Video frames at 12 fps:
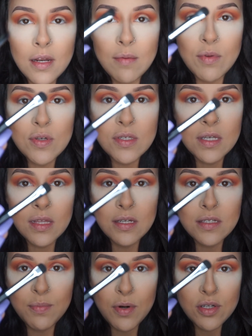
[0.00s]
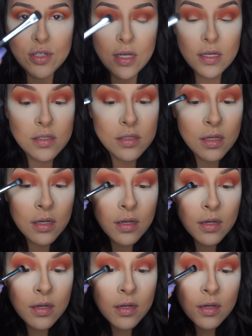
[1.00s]
I'm using this brush that's
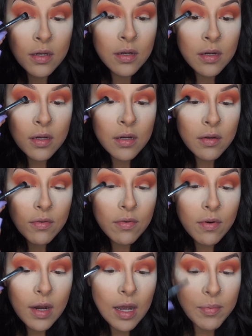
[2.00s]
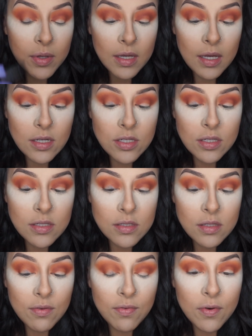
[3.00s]
for application.
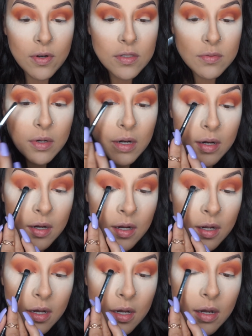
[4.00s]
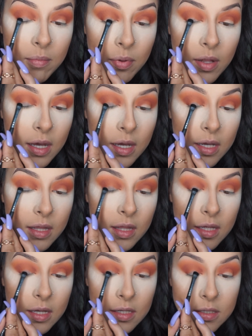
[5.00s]
So of course we're applying
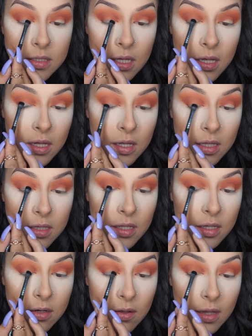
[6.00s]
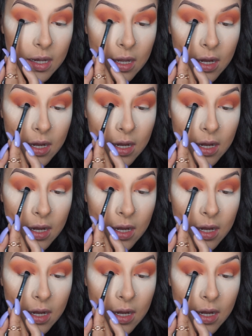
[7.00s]
this in the little light